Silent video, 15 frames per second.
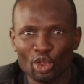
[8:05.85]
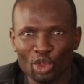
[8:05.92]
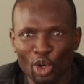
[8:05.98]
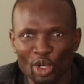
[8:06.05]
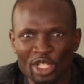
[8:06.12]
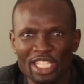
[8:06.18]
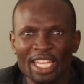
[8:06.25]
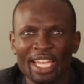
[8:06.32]

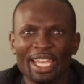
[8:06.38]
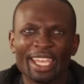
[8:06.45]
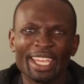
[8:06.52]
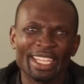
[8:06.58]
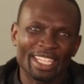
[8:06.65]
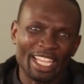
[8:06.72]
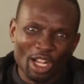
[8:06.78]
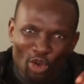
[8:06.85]
thoughts
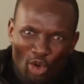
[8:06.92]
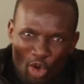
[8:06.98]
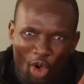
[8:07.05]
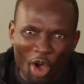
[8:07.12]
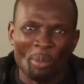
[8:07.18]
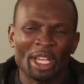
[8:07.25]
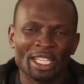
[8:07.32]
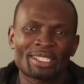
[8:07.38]
in the
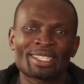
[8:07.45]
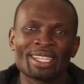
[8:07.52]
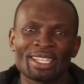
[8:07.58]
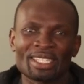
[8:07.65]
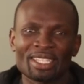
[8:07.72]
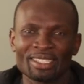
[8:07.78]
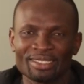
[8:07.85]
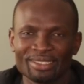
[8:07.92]
comment
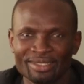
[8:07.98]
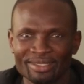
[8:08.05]
section.